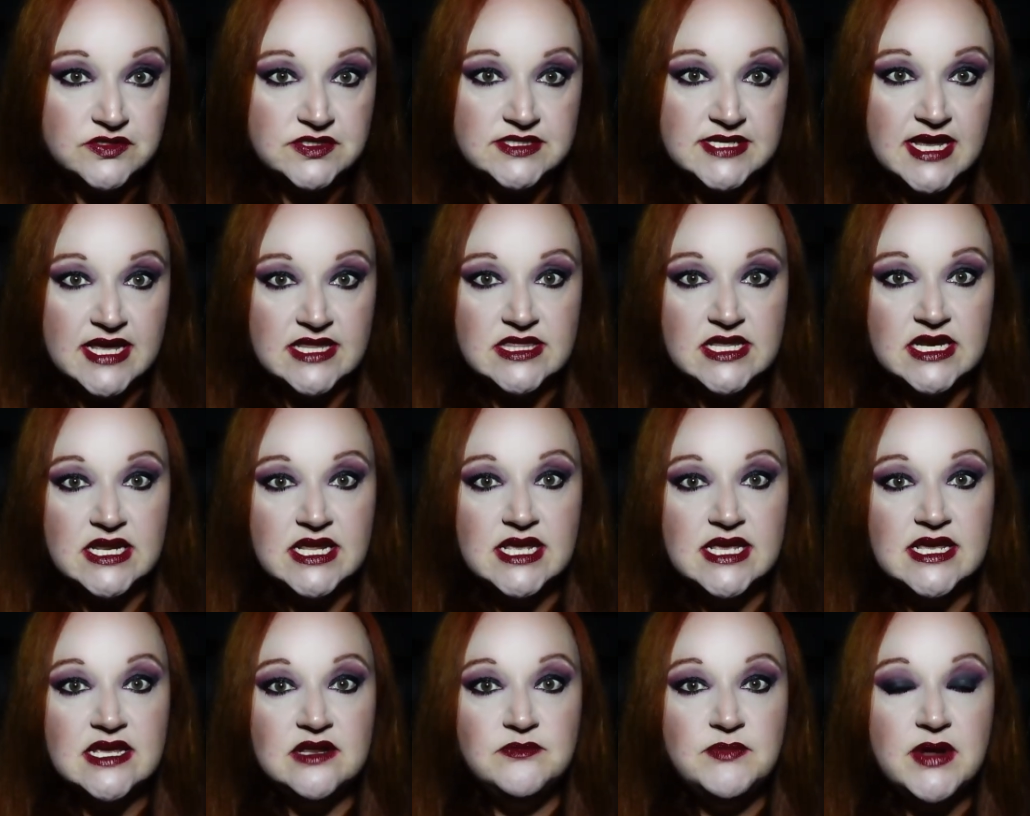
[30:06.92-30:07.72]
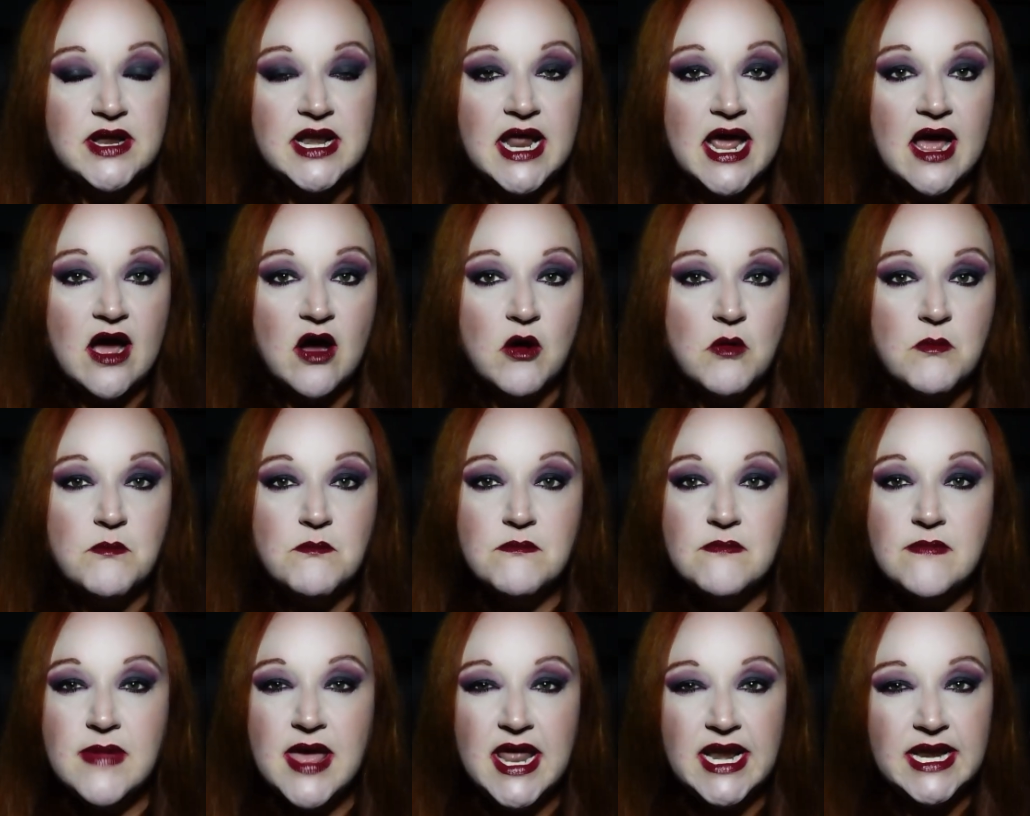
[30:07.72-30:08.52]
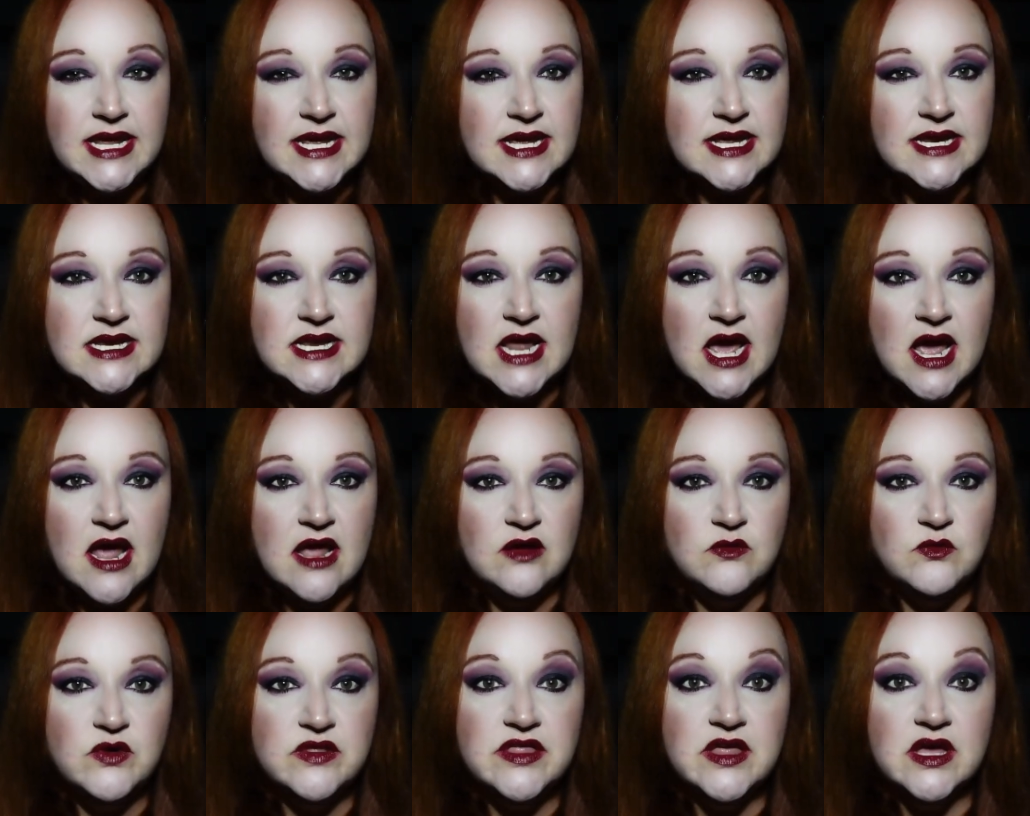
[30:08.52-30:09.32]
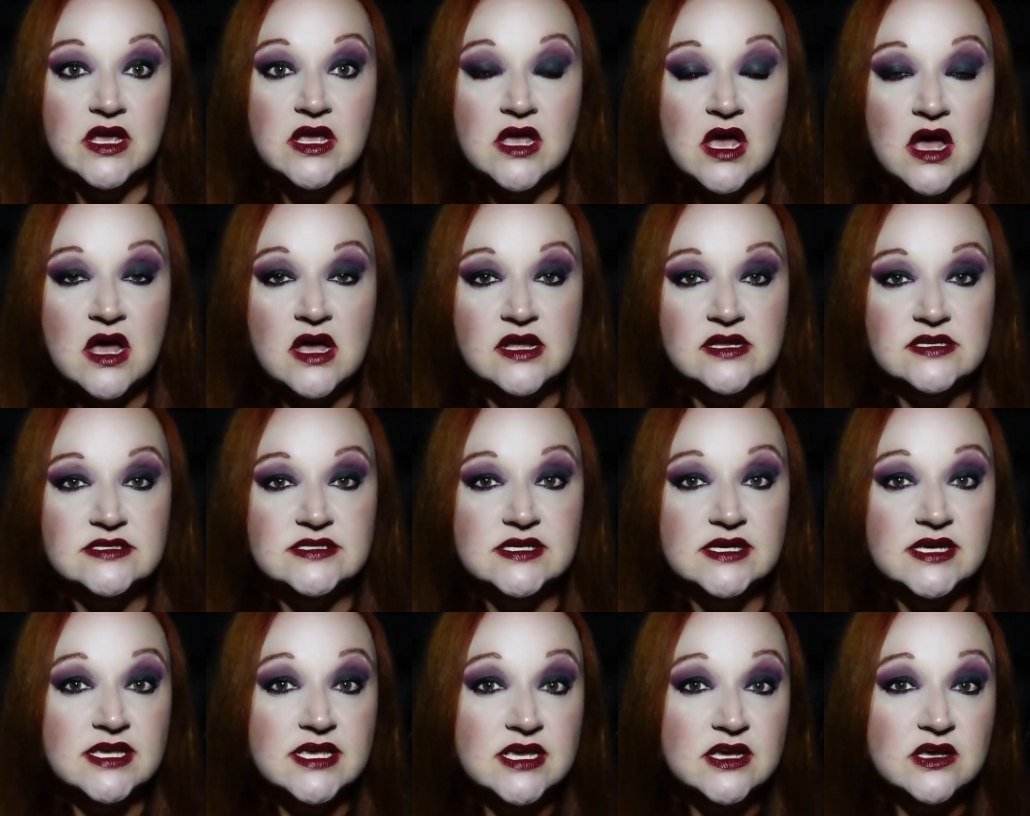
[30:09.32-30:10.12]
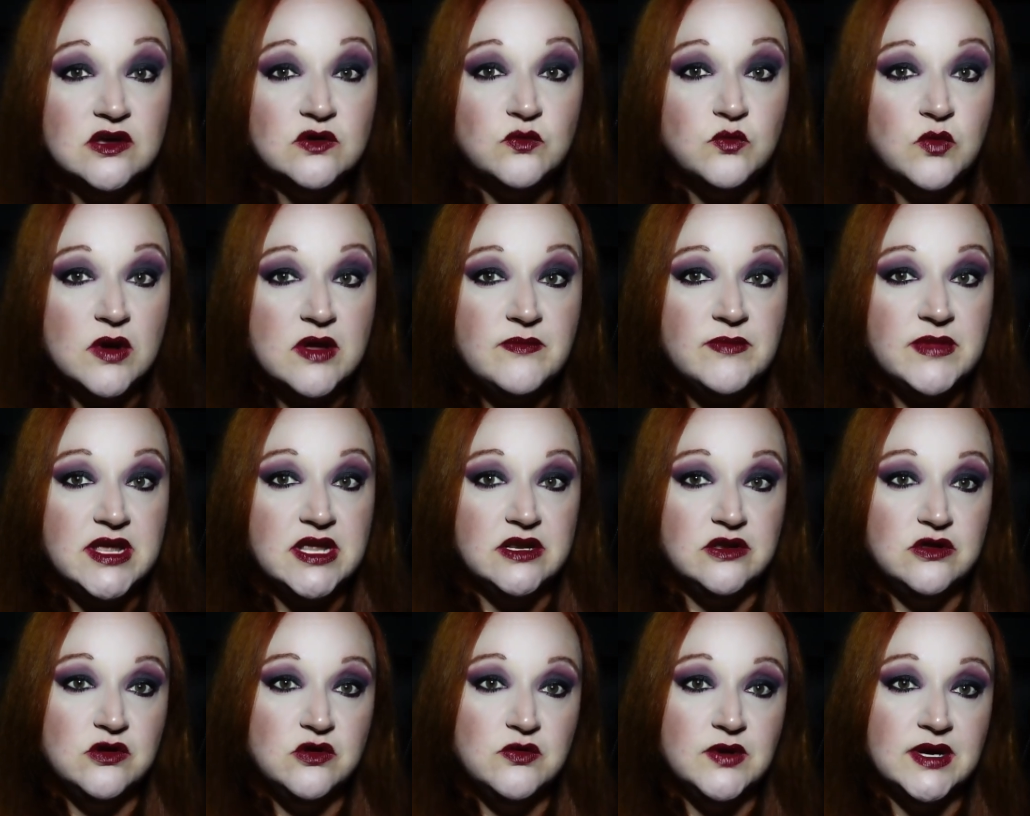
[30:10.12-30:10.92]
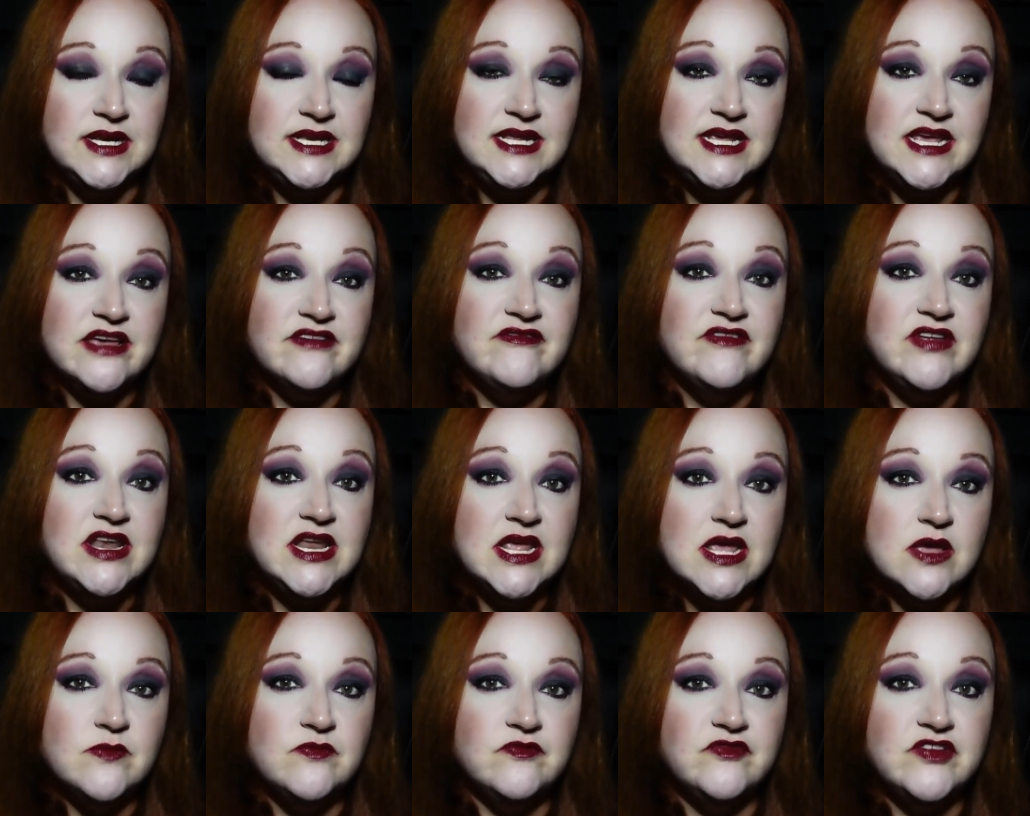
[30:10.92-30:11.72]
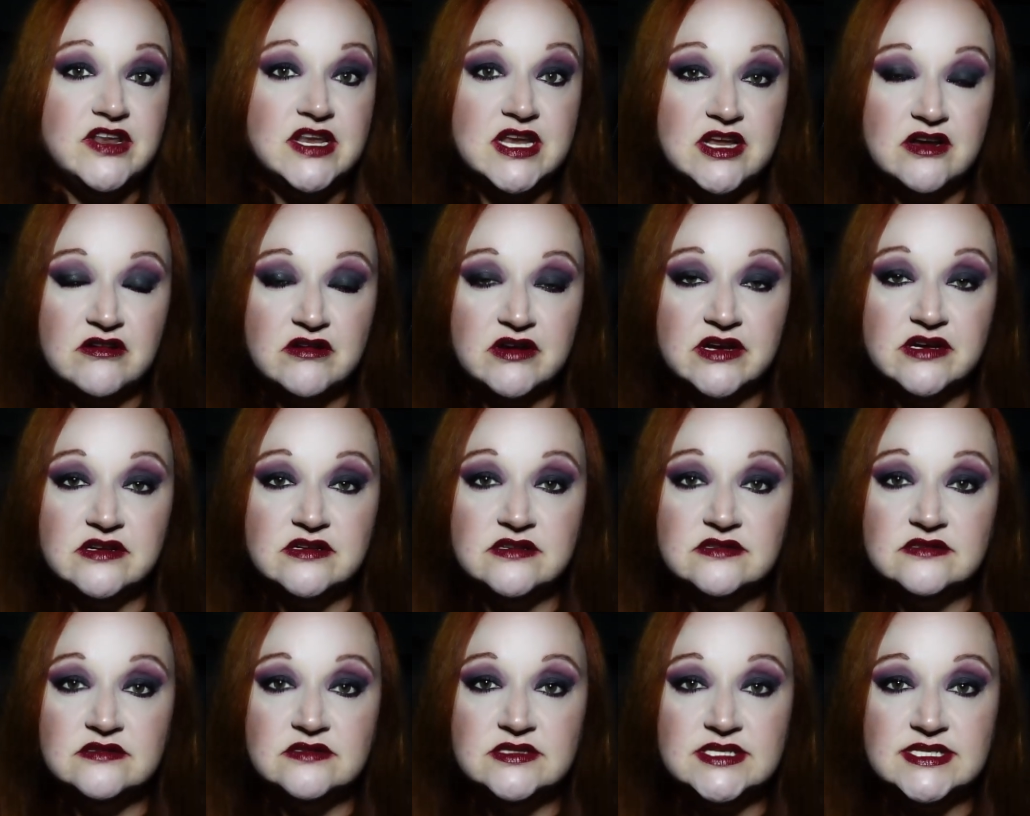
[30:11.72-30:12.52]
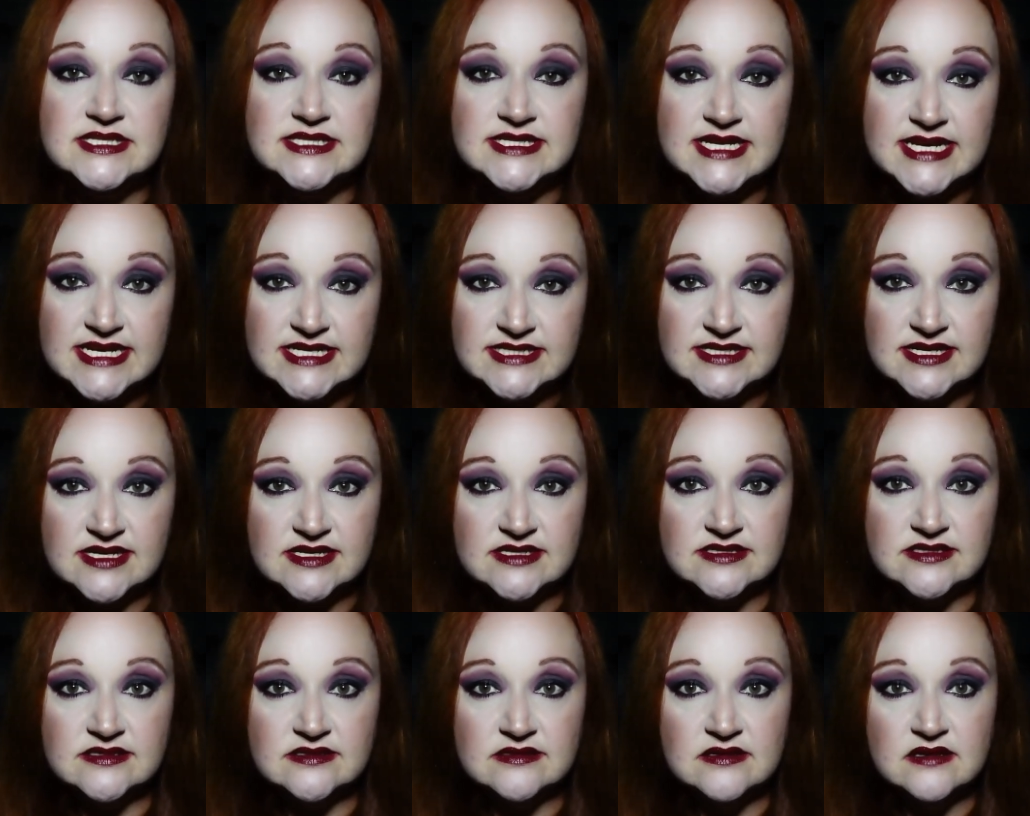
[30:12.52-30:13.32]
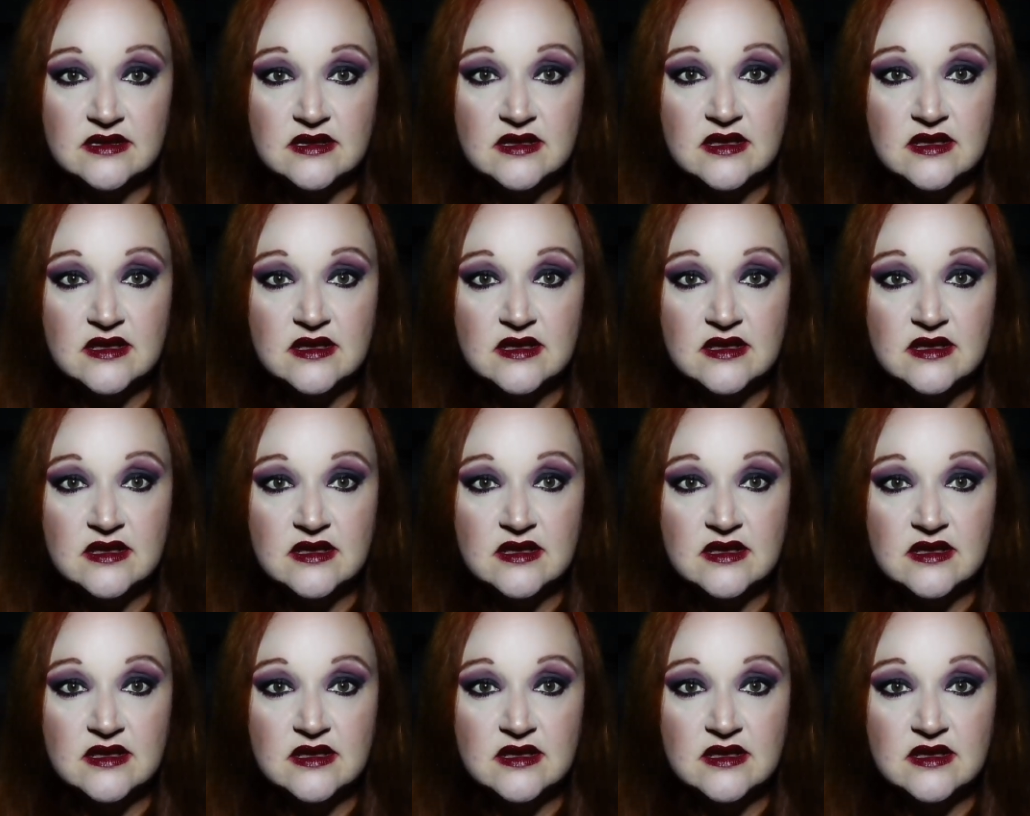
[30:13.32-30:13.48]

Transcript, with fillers: said that he had been out many a night with a gun to kill women who had given him venereal diseases.